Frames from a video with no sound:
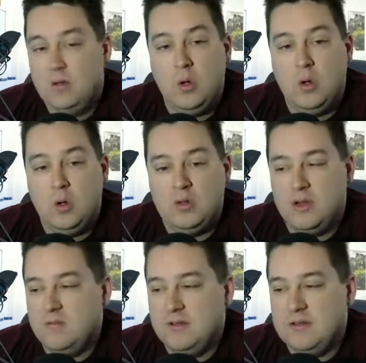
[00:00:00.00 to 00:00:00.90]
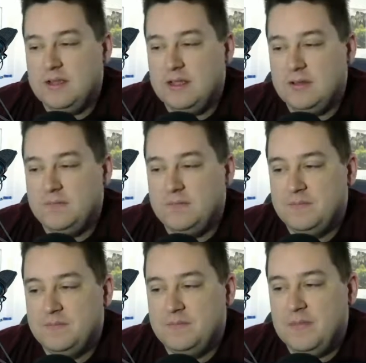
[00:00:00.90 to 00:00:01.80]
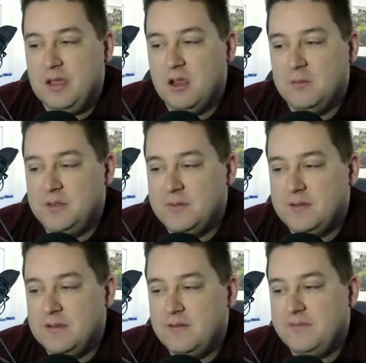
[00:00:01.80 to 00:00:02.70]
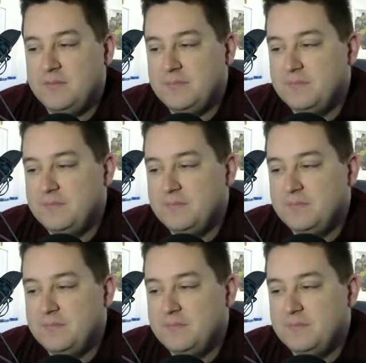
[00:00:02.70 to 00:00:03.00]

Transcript: Hold on one second. I gotta mute myself.